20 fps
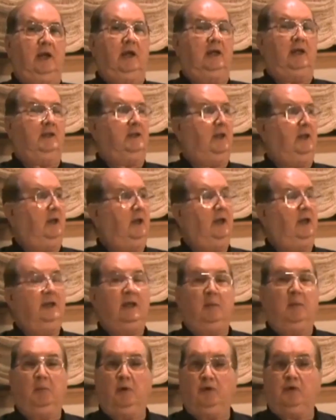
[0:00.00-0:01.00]
And
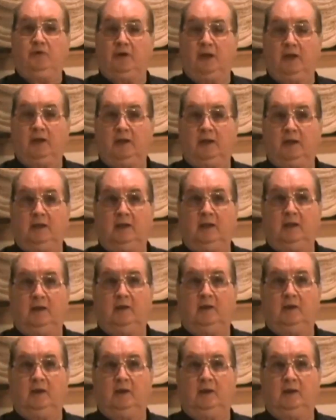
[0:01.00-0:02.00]
that most likely
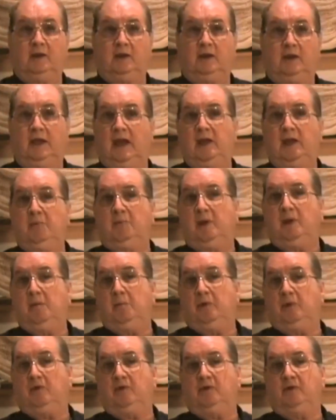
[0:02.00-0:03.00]
the gang
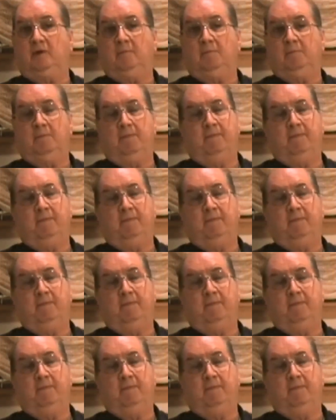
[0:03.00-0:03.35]
members